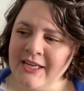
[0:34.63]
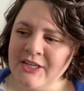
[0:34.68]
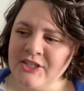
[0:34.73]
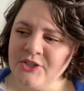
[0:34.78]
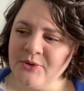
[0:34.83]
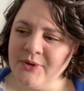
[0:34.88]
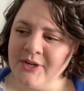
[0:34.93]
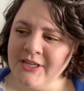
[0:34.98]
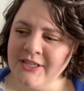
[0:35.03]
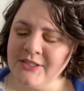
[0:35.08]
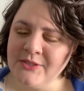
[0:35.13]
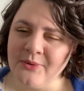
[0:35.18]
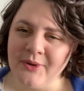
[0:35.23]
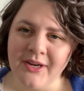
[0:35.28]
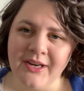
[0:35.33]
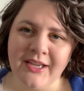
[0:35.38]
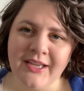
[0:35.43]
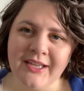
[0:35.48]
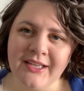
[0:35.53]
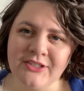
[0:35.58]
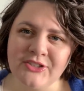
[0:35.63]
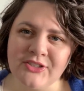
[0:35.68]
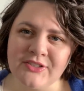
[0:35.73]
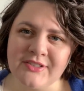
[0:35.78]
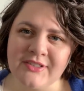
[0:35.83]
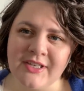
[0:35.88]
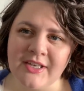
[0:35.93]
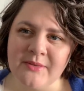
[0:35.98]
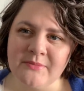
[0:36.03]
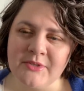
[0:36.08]
2020
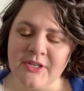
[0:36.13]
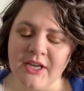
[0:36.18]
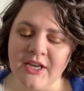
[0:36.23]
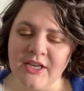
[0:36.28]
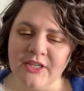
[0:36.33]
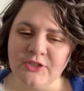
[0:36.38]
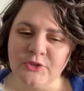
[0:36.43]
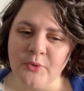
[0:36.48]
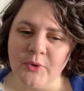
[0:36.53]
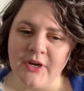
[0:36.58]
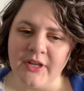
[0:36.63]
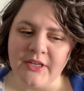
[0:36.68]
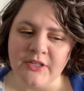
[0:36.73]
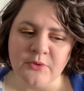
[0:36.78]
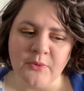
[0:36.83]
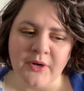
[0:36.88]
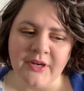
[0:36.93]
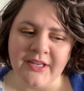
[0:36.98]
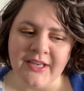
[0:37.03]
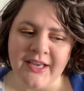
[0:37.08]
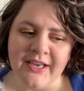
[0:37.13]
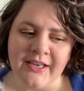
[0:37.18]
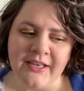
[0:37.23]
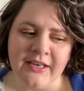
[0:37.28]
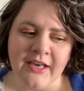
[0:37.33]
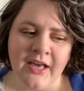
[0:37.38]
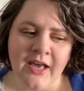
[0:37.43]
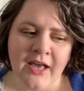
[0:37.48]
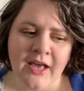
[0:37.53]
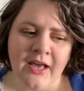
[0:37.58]
just keeps on 2020-ing.